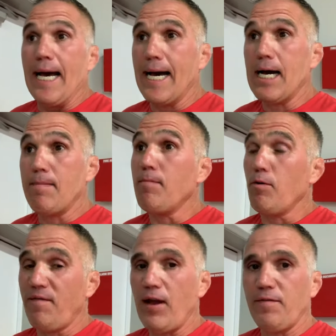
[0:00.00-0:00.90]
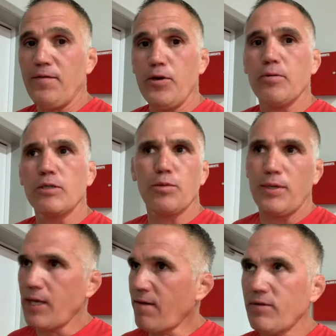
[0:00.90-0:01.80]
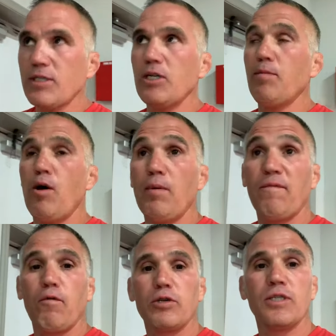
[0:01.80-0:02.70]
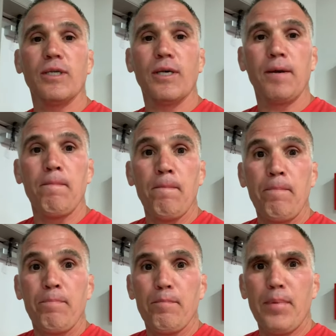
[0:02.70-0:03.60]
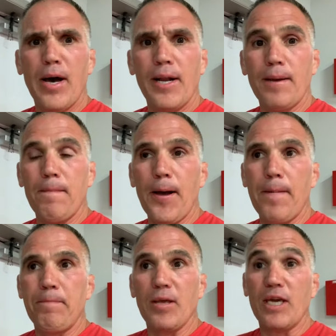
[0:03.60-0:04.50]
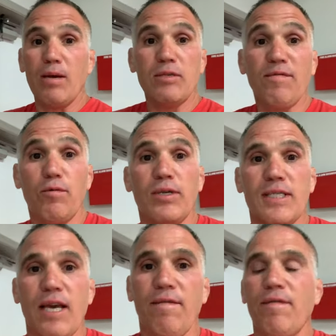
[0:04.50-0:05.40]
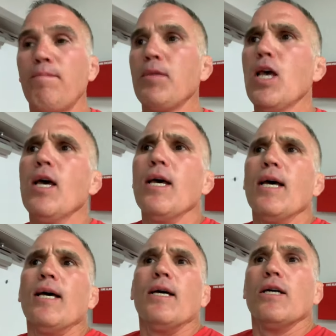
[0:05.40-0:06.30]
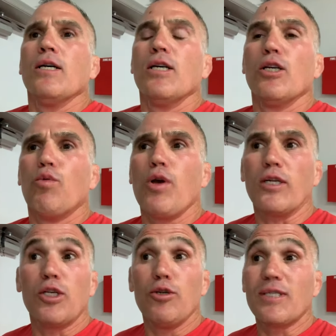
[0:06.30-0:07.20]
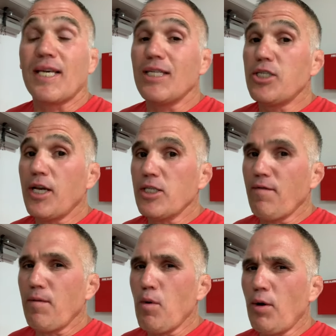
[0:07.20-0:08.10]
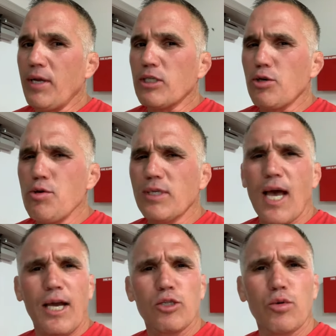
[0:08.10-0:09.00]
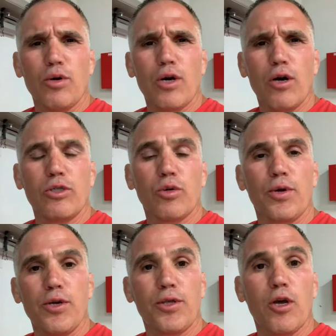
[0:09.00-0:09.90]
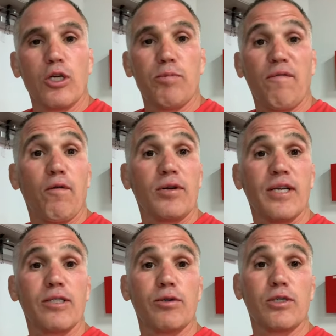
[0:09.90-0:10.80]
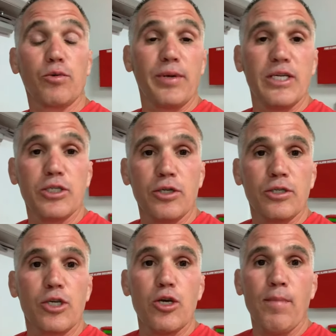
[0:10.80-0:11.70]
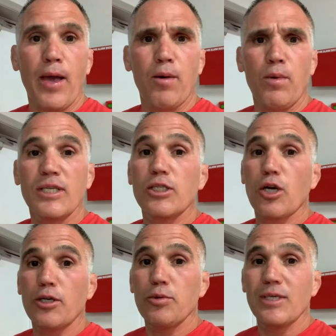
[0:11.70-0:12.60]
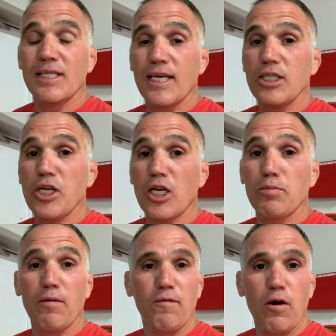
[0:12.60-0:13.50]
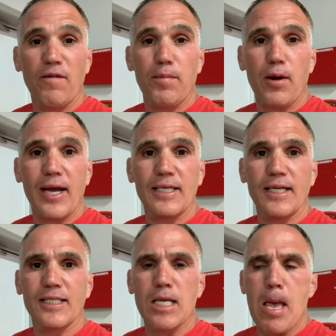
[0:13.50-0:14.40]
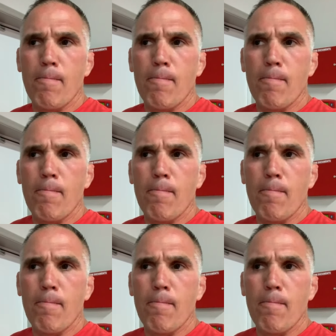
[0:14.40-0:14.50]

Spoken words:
Well, we've had a few, so we have to send them home, unfortunately. But it keeps everyone safe. We also do skin checks every morning. So you as a high school coach or youth coach before districts and regionals, you might want to start doing skin checks before every practice.